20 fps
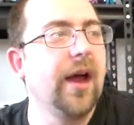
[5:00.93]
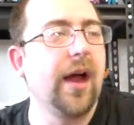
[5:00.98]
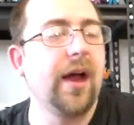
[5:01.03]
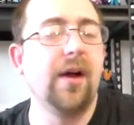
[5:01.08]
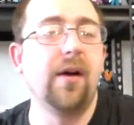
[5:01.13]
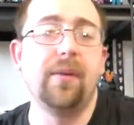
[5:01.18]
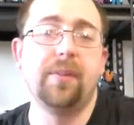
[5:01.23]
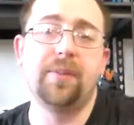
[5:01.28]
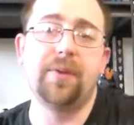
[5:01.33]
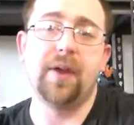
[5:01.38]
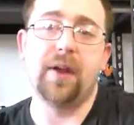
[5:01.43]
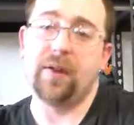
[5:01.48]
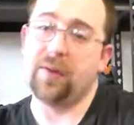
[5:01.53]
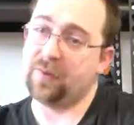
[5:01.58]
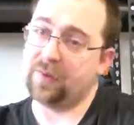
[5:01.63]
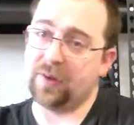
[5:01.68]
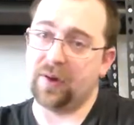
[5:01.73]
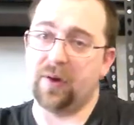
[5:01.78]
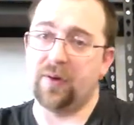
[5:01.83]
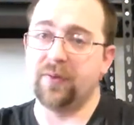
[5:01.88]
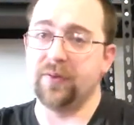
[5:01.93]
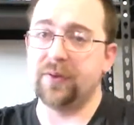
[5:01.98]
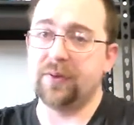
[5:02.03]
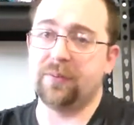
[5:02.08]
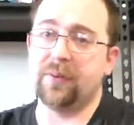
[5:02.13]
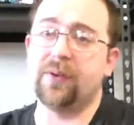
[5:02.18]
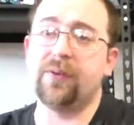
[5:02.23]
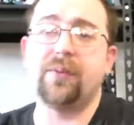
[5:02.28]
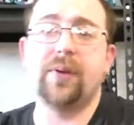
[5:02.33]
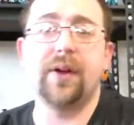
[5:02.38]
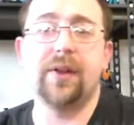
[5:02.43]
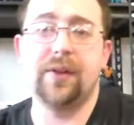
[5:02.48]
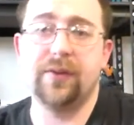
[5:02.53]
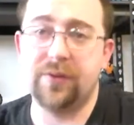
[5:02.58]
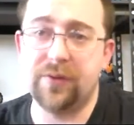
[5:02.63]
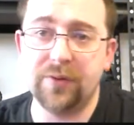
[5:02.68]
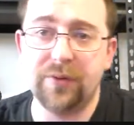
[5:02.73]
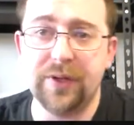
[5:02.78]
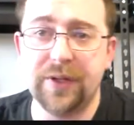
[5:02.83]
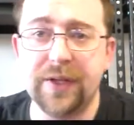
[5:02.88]
I hope that the only reason why
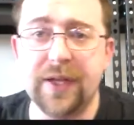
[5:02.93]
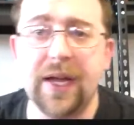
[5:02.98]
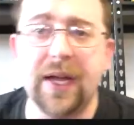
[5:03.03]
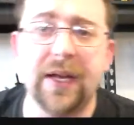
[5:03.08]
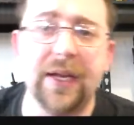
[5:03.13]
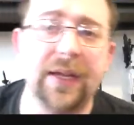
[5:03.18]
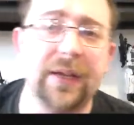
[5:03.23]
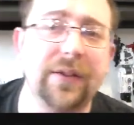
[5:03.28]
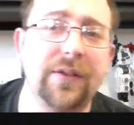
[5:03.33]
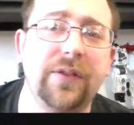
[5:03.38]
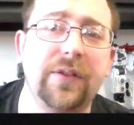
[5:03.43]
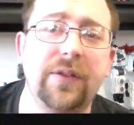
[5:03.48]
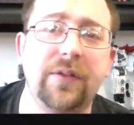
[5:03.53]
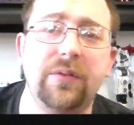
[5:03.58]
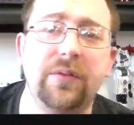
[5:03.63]
they're doing that is